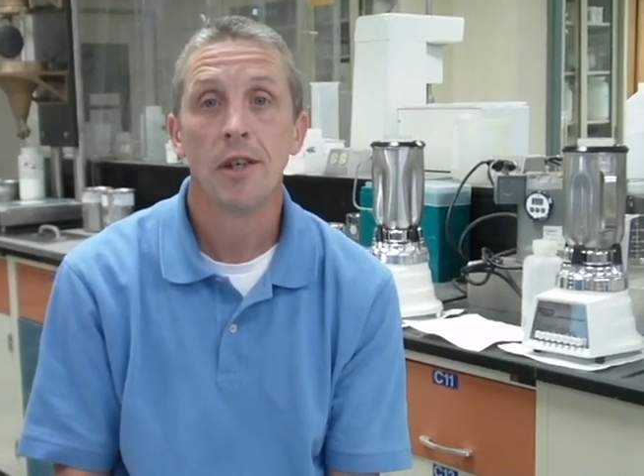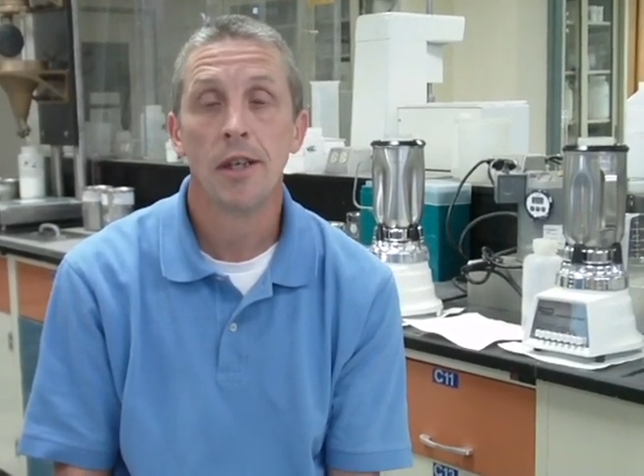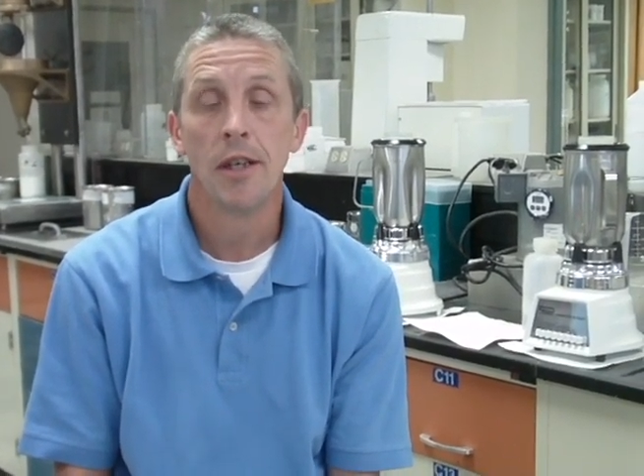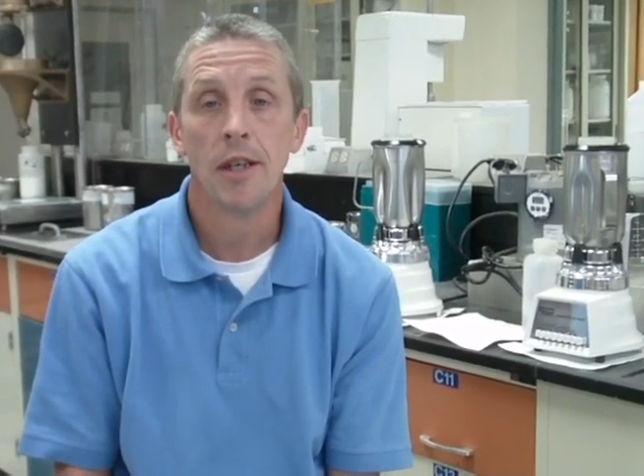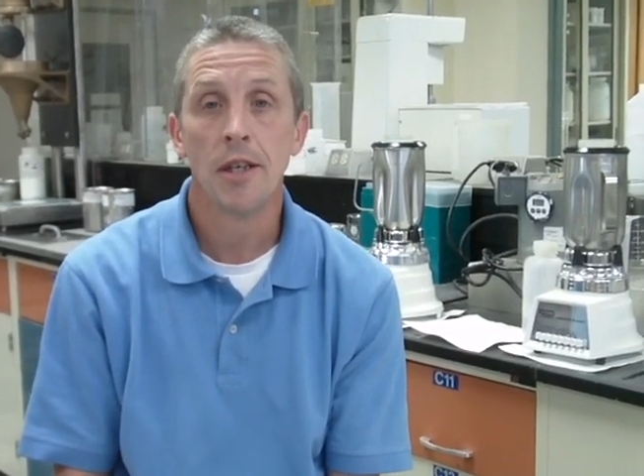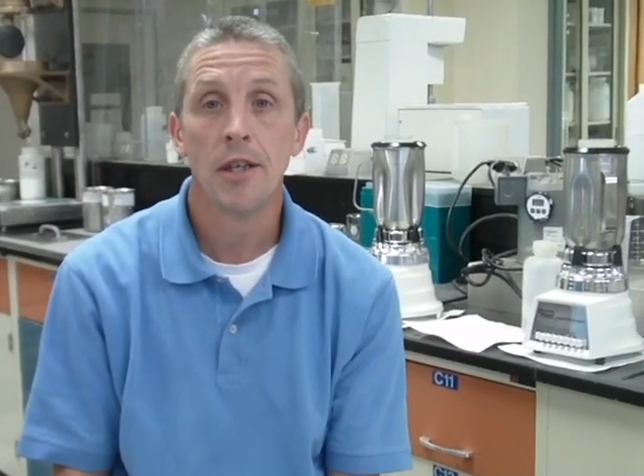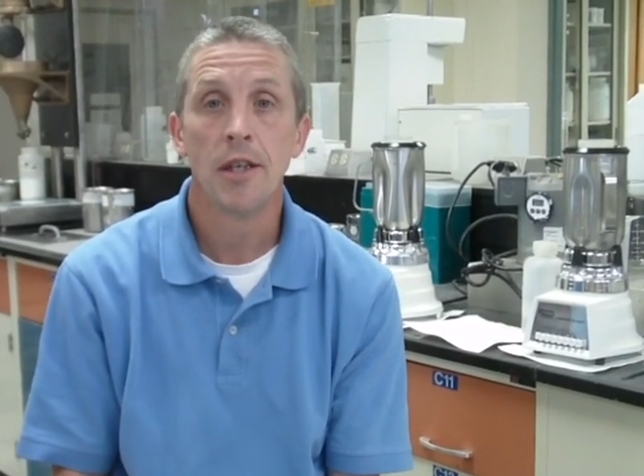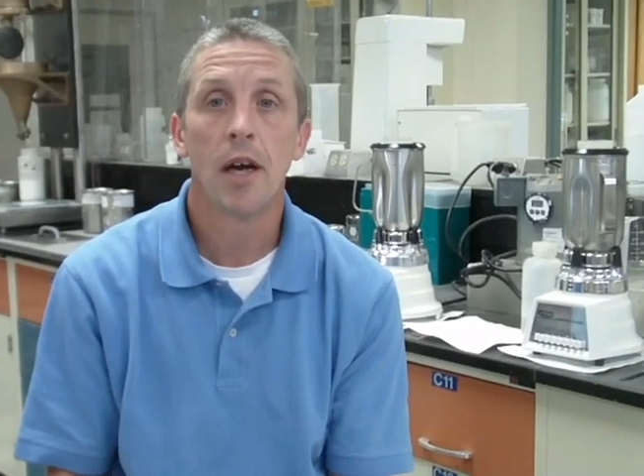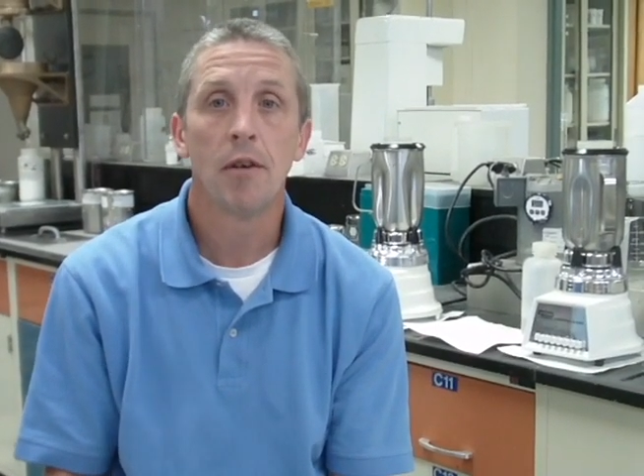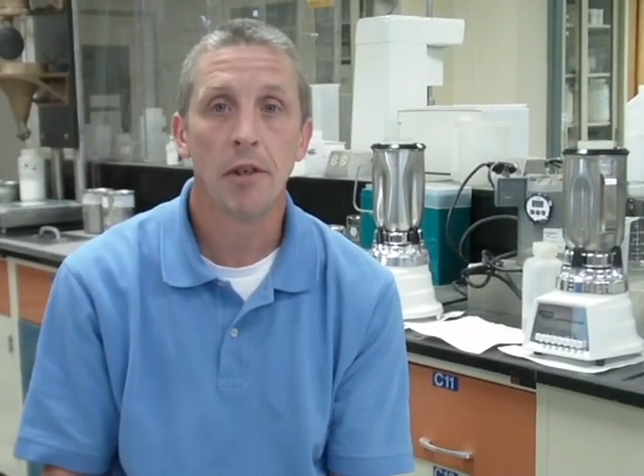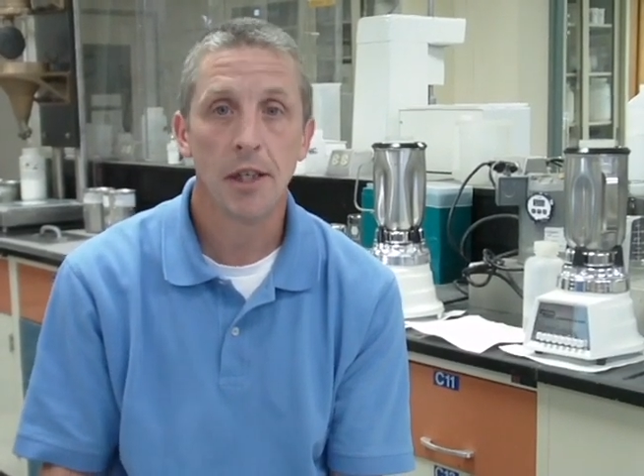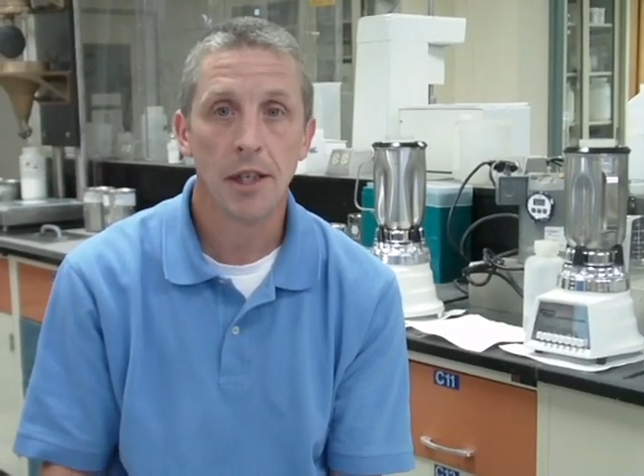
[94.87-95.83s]
and
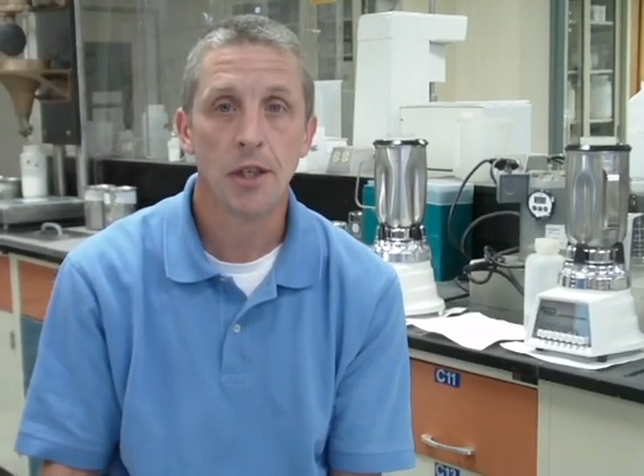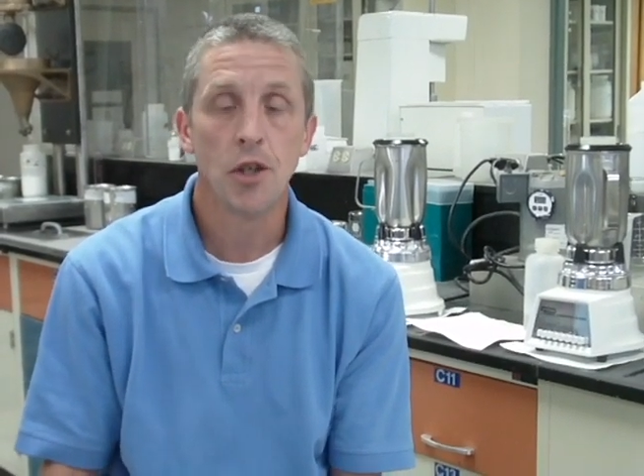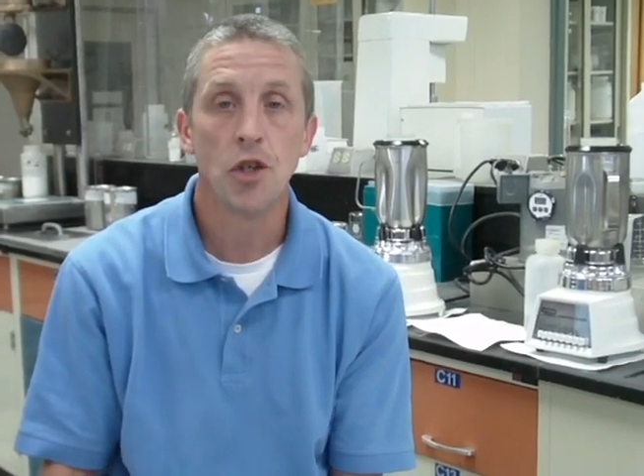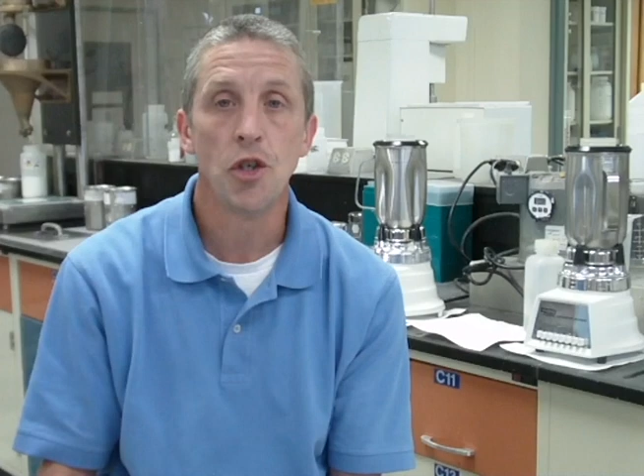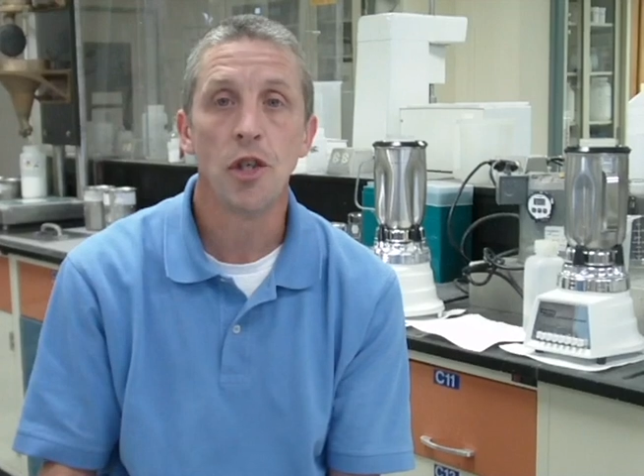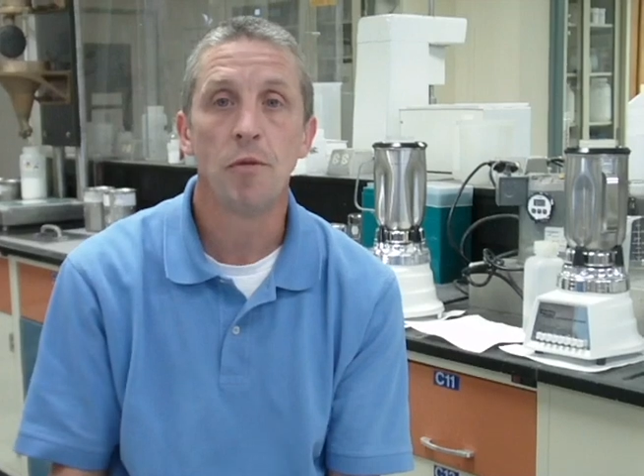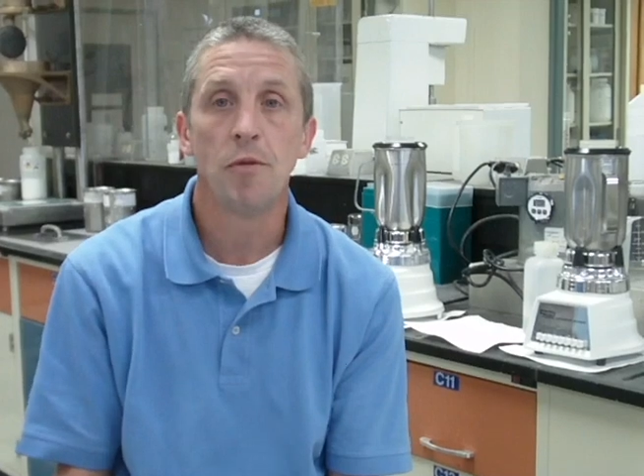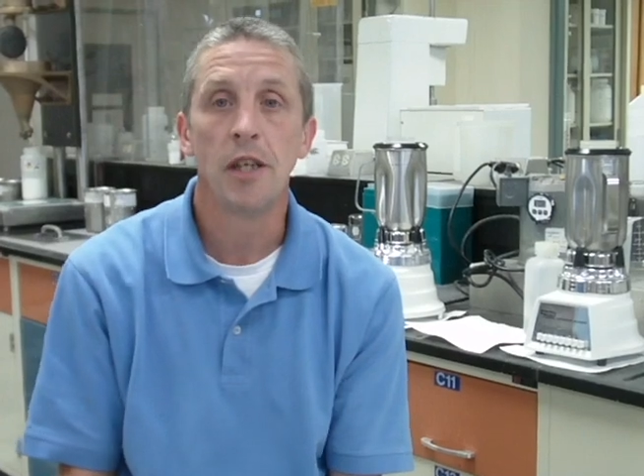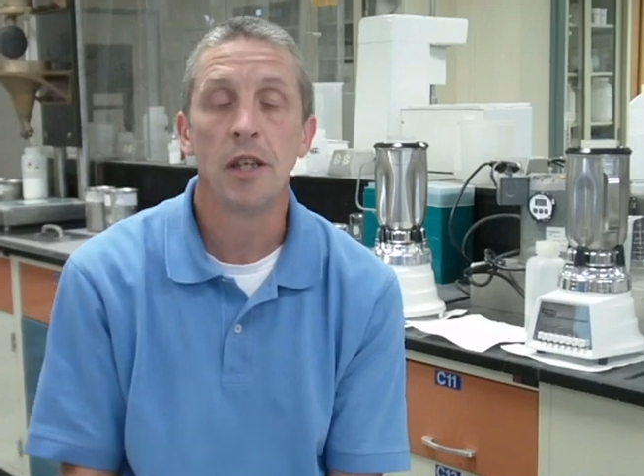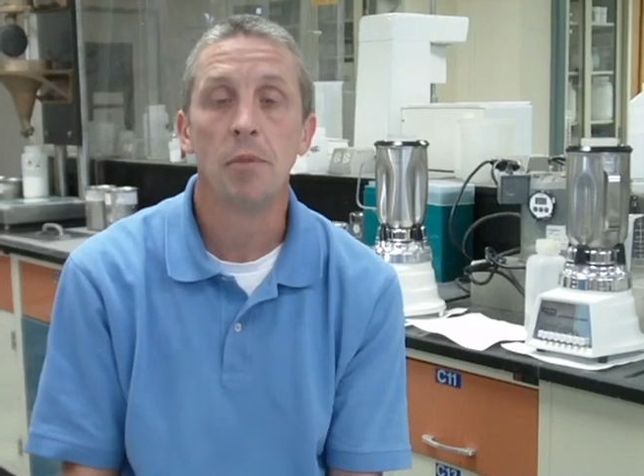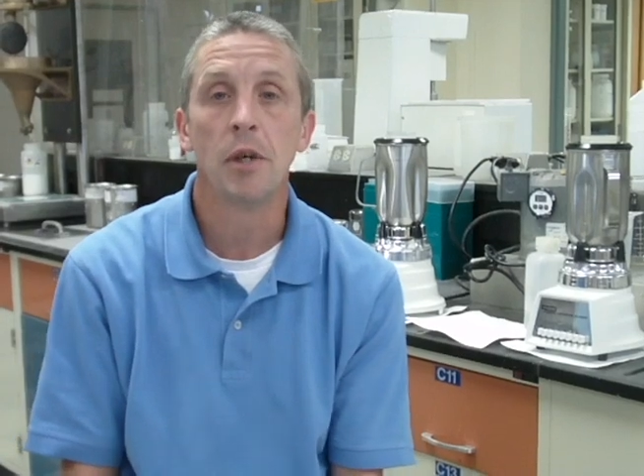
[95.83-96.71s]
not related to sheet feed,